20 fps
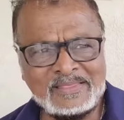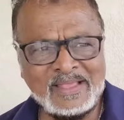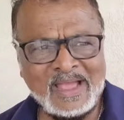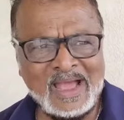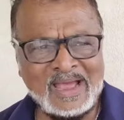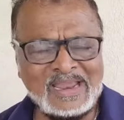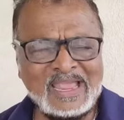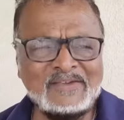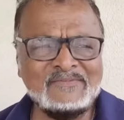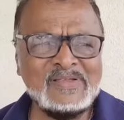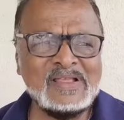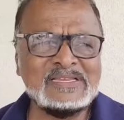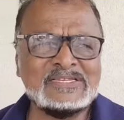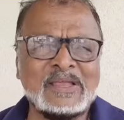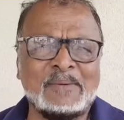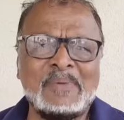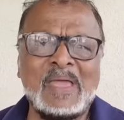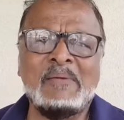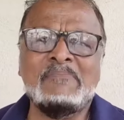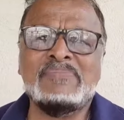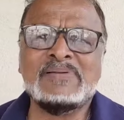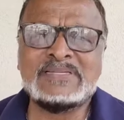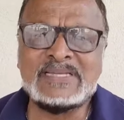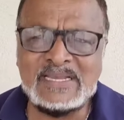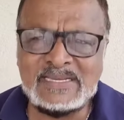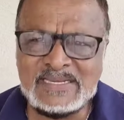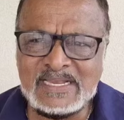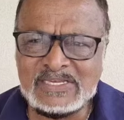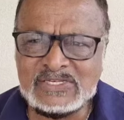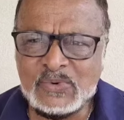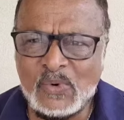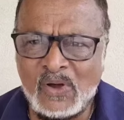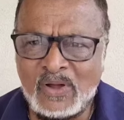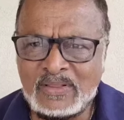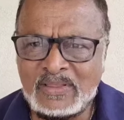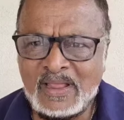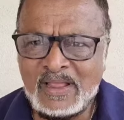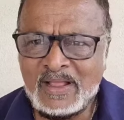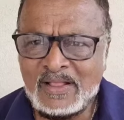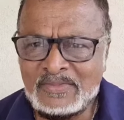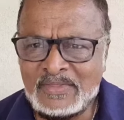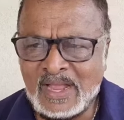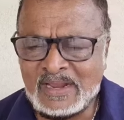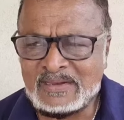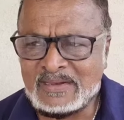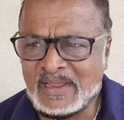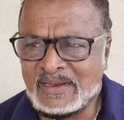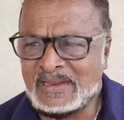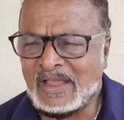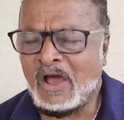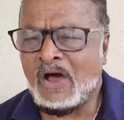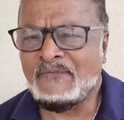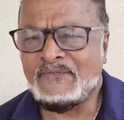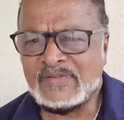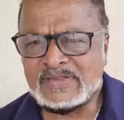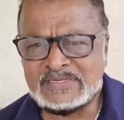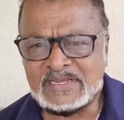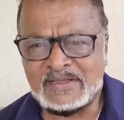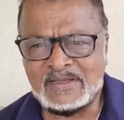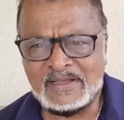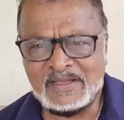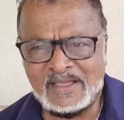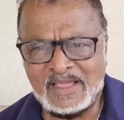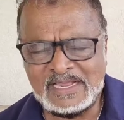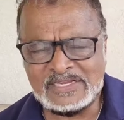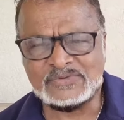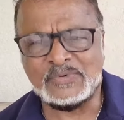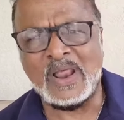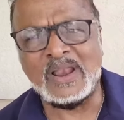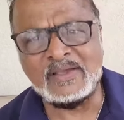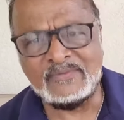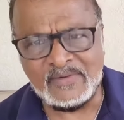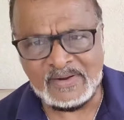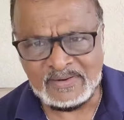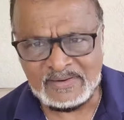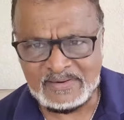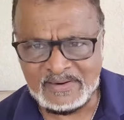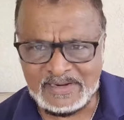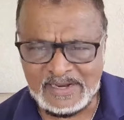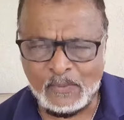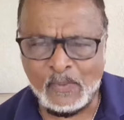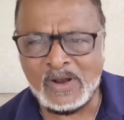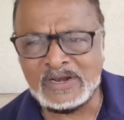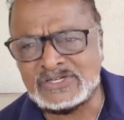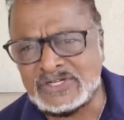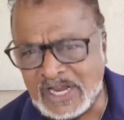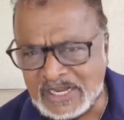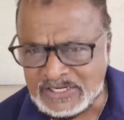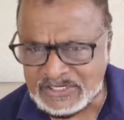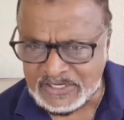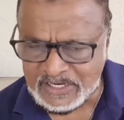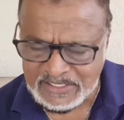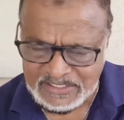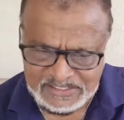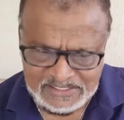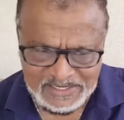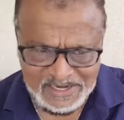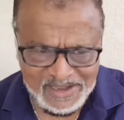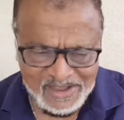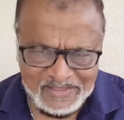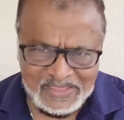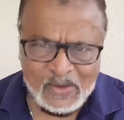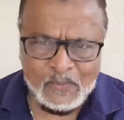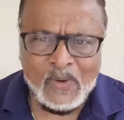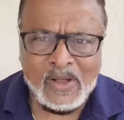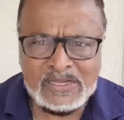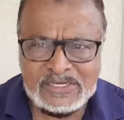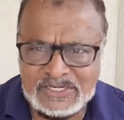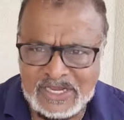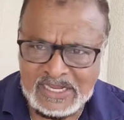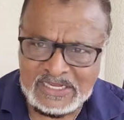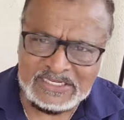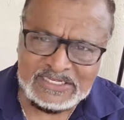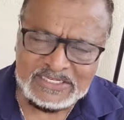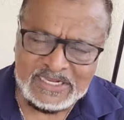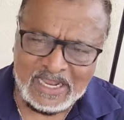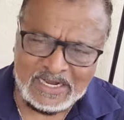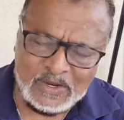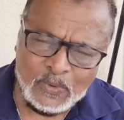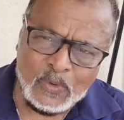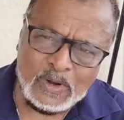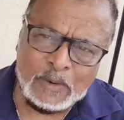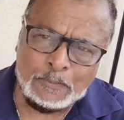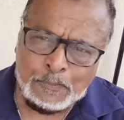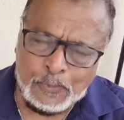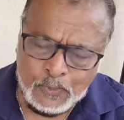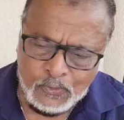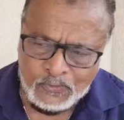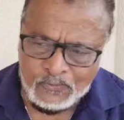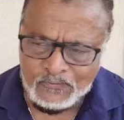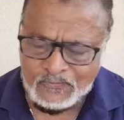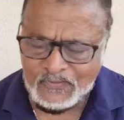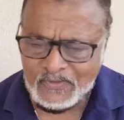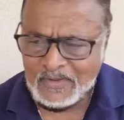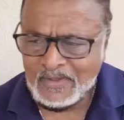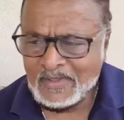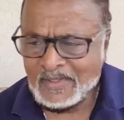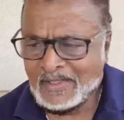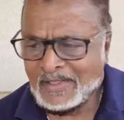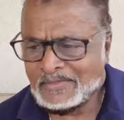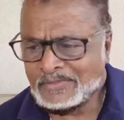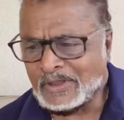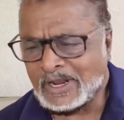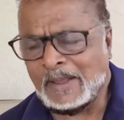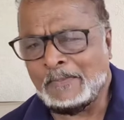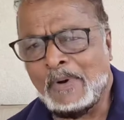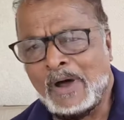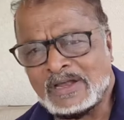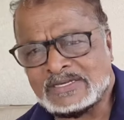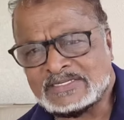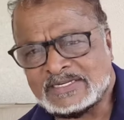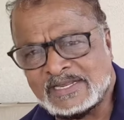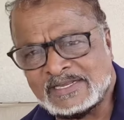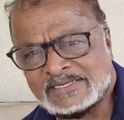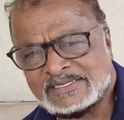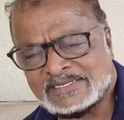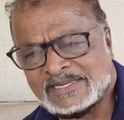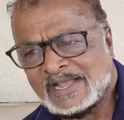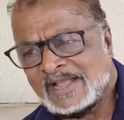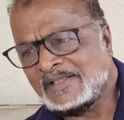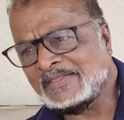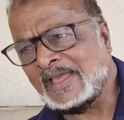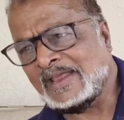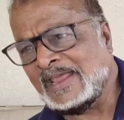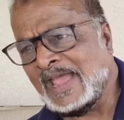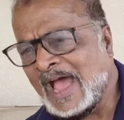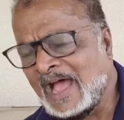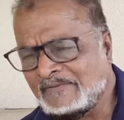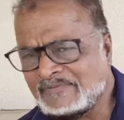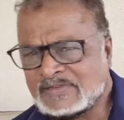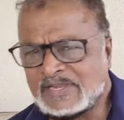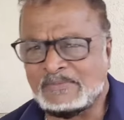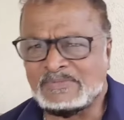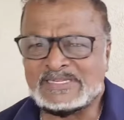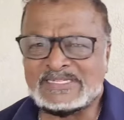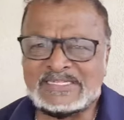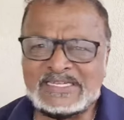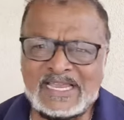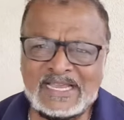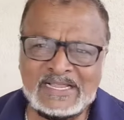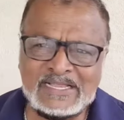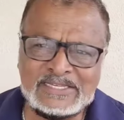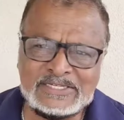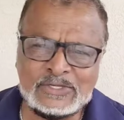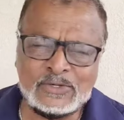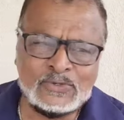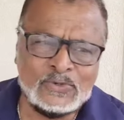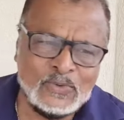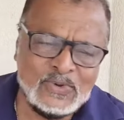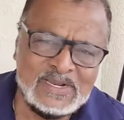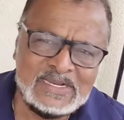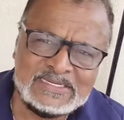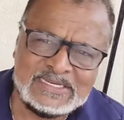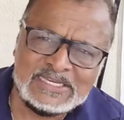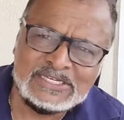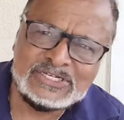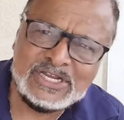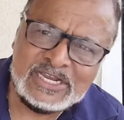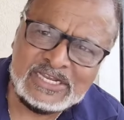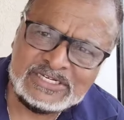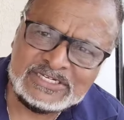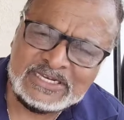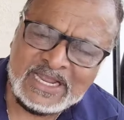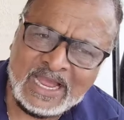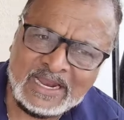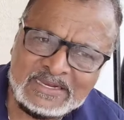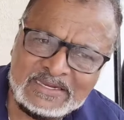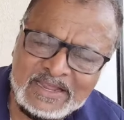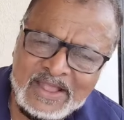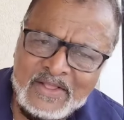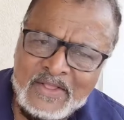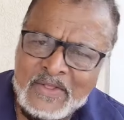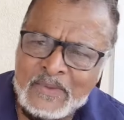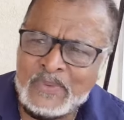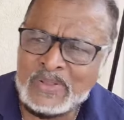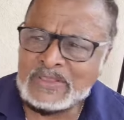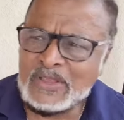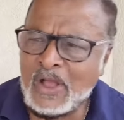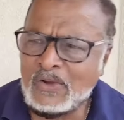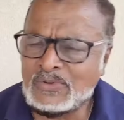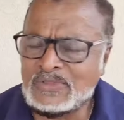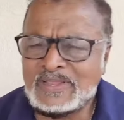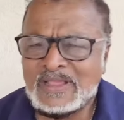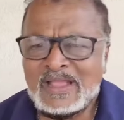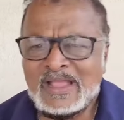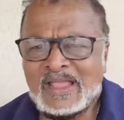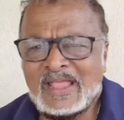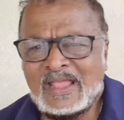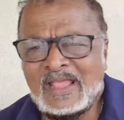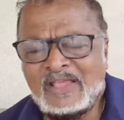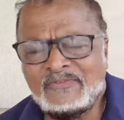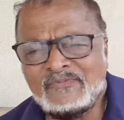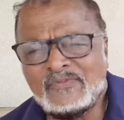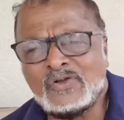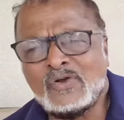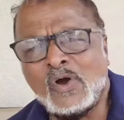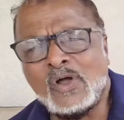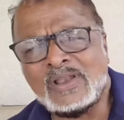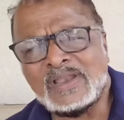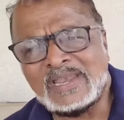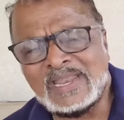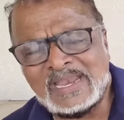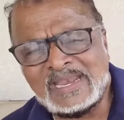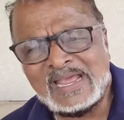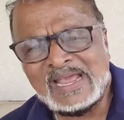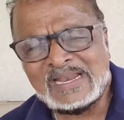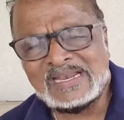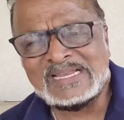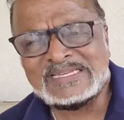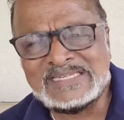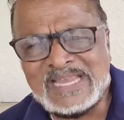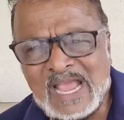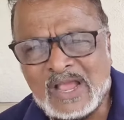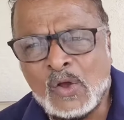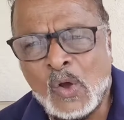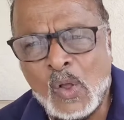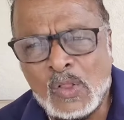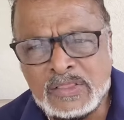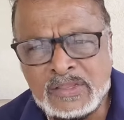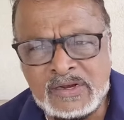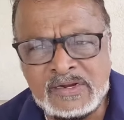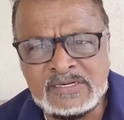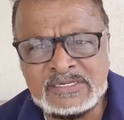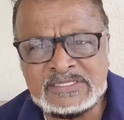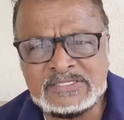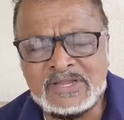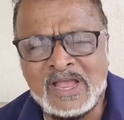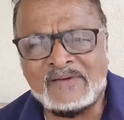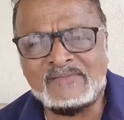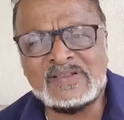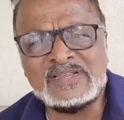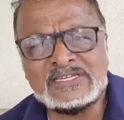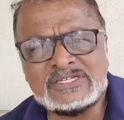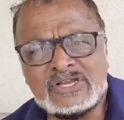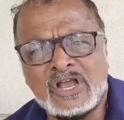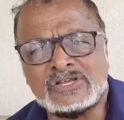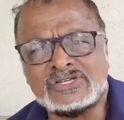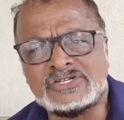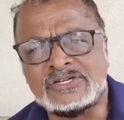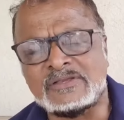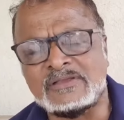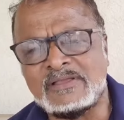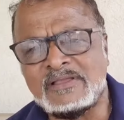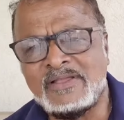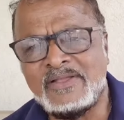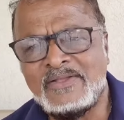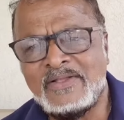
and even in some embassies and so on, that the officer is relevant. They won't change this. They won't change that. They want to prove to the bosses that they have some skills to do this and change that without even calling in the stakeholders to have a discussion,